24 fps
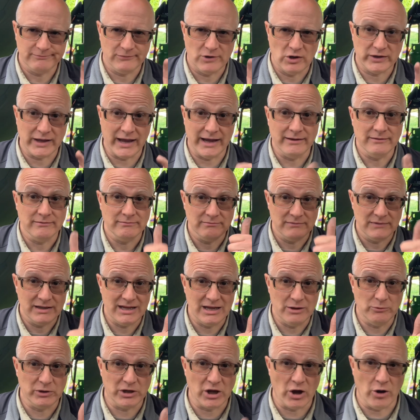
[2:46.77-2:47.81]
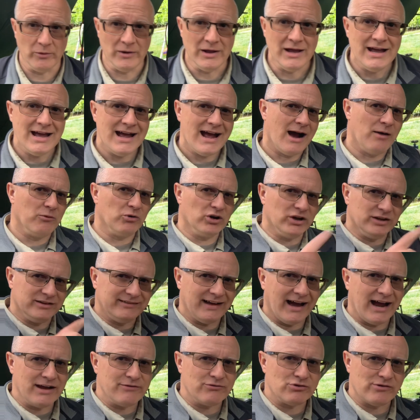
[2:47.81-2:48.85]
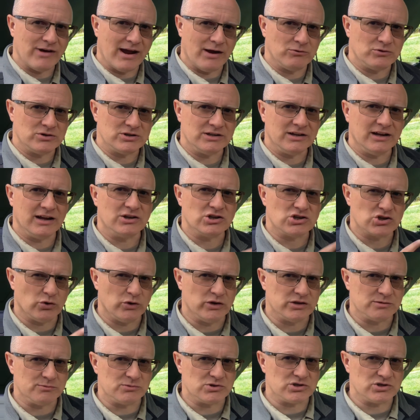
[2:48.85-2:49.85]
Okay, here we go. I'm going to dive around and show you some